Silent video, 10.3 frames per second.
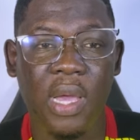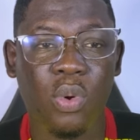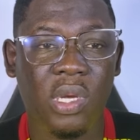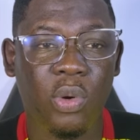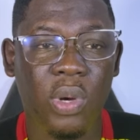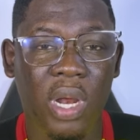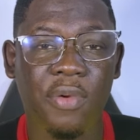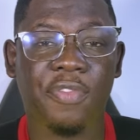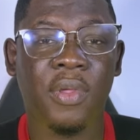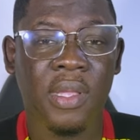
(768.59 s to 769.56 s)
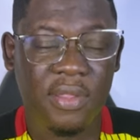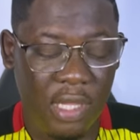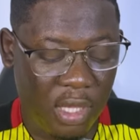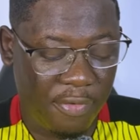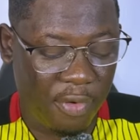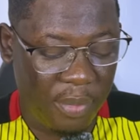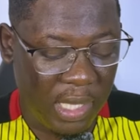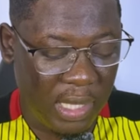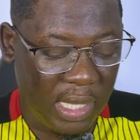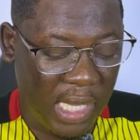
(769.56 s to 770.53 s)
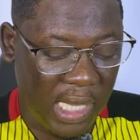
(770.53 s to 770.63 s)
Akugri Ralph, thank you for being
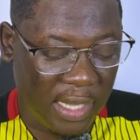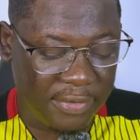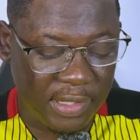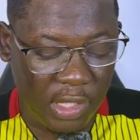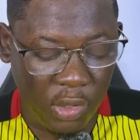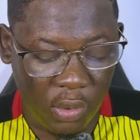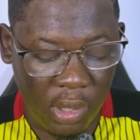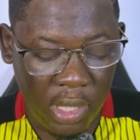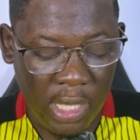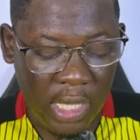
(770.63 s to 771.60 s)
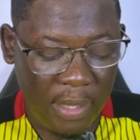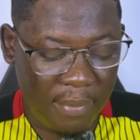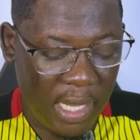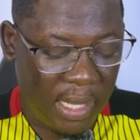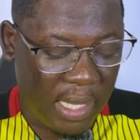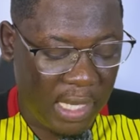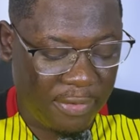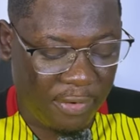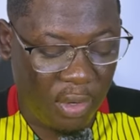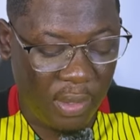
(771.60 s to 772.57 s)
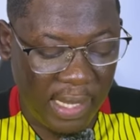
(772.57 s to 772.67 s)
here. I've seen you.
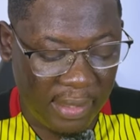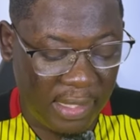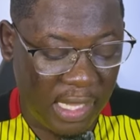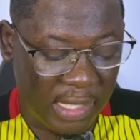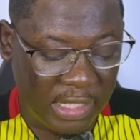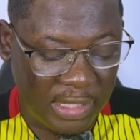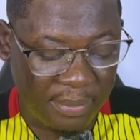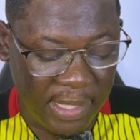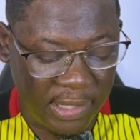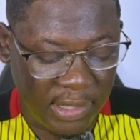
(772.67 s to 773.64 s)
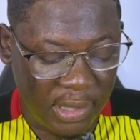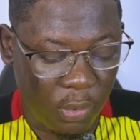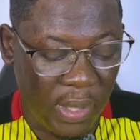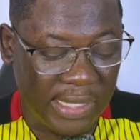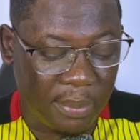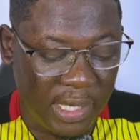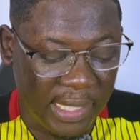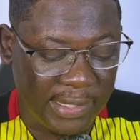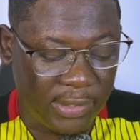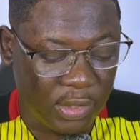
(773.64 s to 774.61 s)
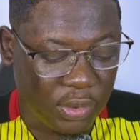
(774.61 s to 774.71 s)
Ima84, okay, I think I just mentioned. Razi Blinks
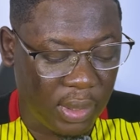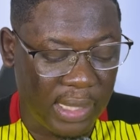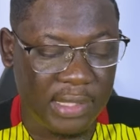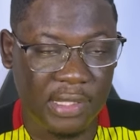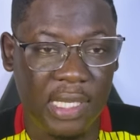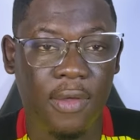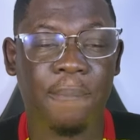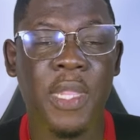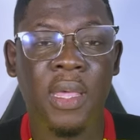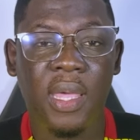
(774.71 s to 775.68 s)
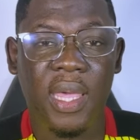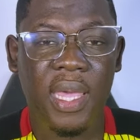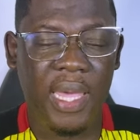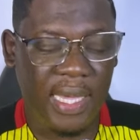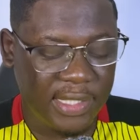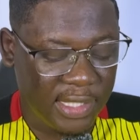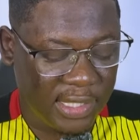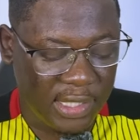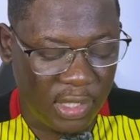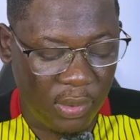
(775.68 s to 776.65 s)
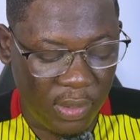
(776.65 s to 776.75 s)
is also on this channel. ANGG,
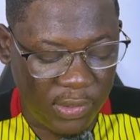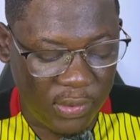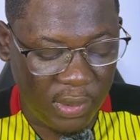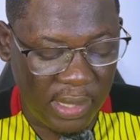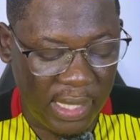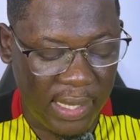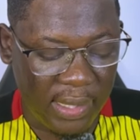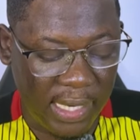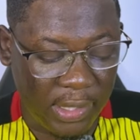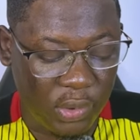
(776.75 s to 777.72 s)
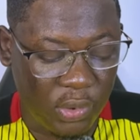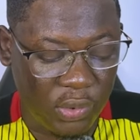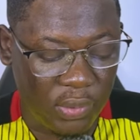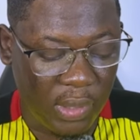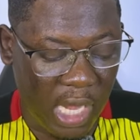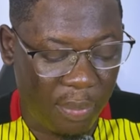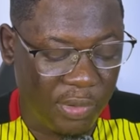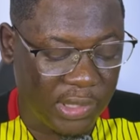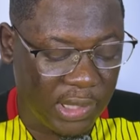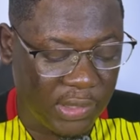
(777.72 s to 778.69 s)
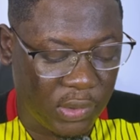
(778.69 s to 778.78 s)
you are also here. 922, I
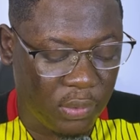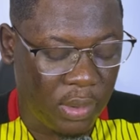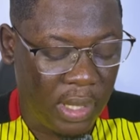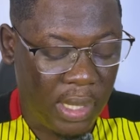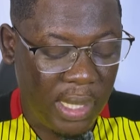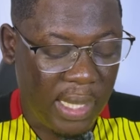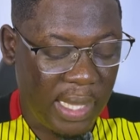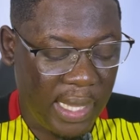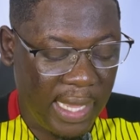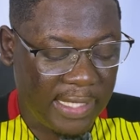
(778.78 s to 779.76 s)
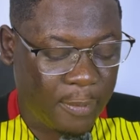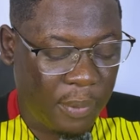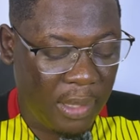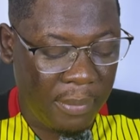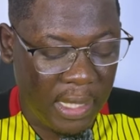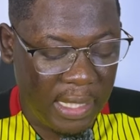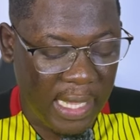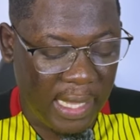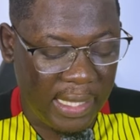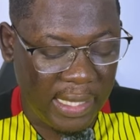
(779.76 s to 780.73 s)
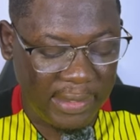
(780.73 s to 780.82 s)
appreciate you. ASP Media,
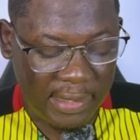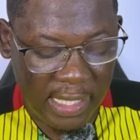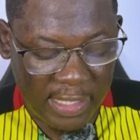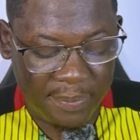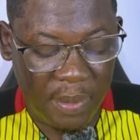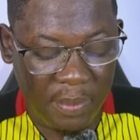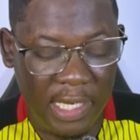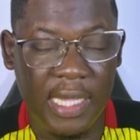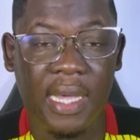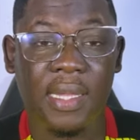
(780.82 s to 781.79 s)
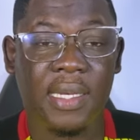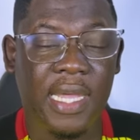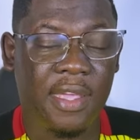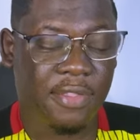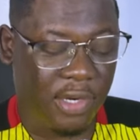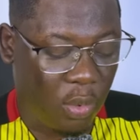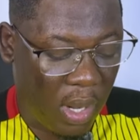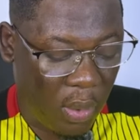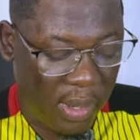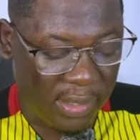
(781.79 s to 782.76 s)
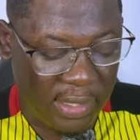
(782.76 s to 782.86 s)
yes, ASP Media
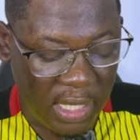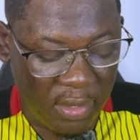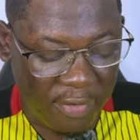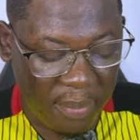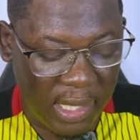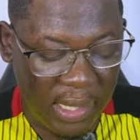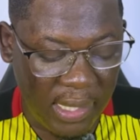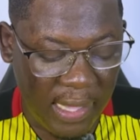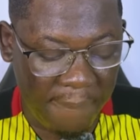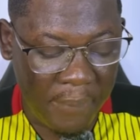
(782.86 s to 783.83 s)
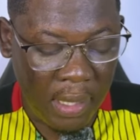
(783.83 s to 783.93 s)
9311. Thank you for being here.